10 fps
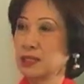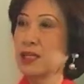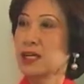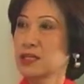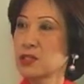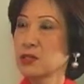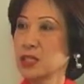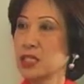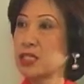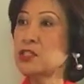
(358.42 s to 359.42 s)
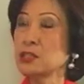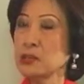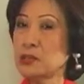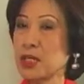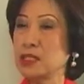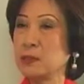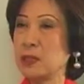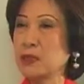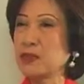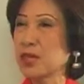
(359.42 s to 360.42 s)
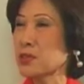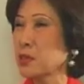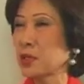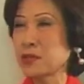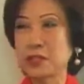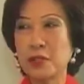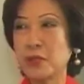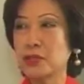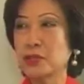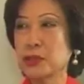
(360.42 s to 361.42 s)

Yeah, so in addition to ADB, we've actually worked for the major